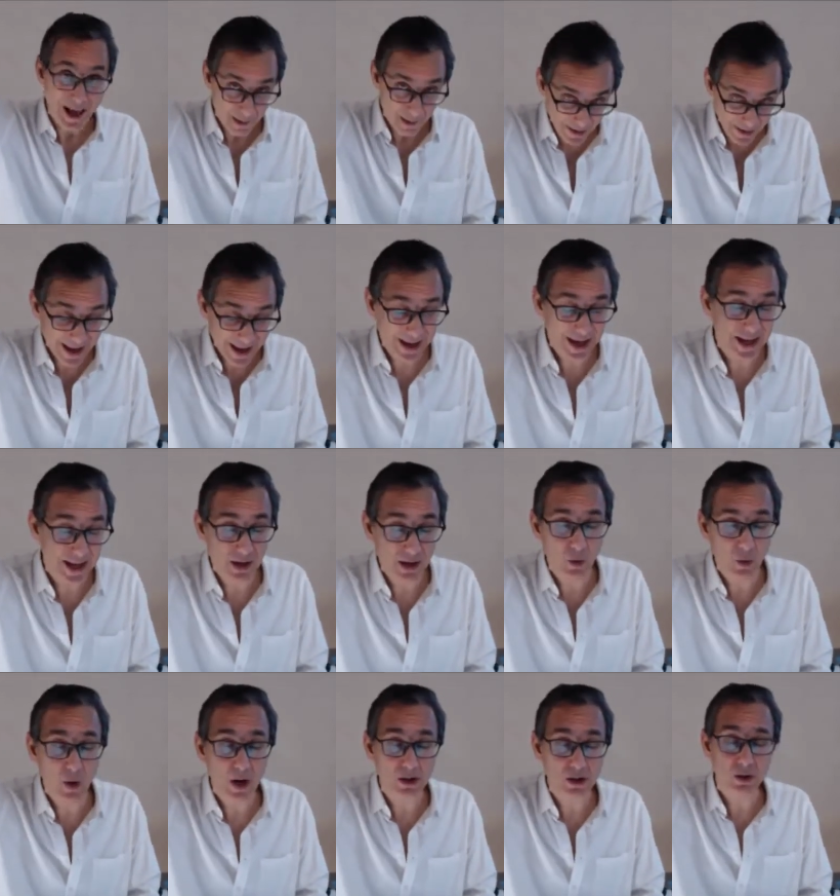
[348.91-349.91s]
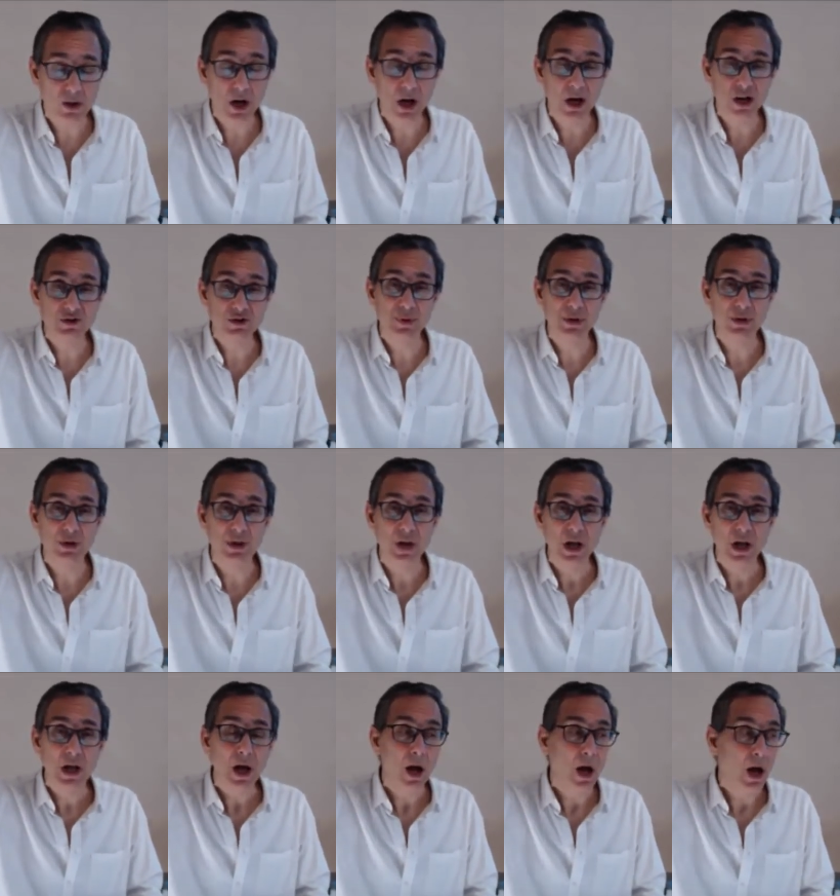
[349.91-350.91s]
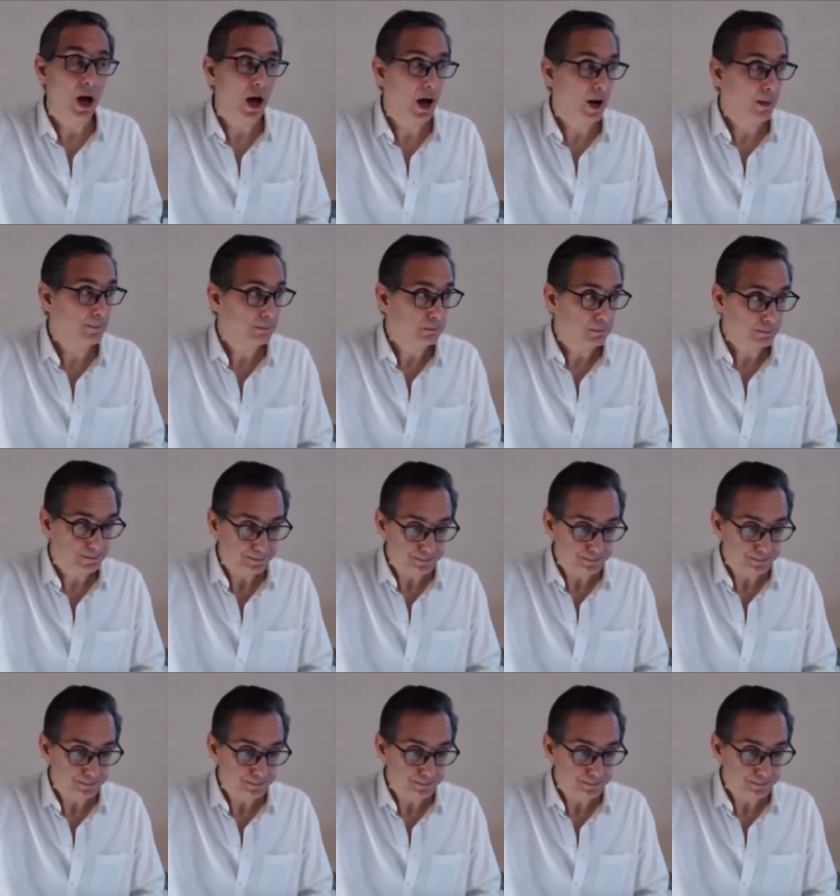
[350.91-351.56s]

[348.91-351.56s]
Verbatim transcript: back again at Huadong Hospital um,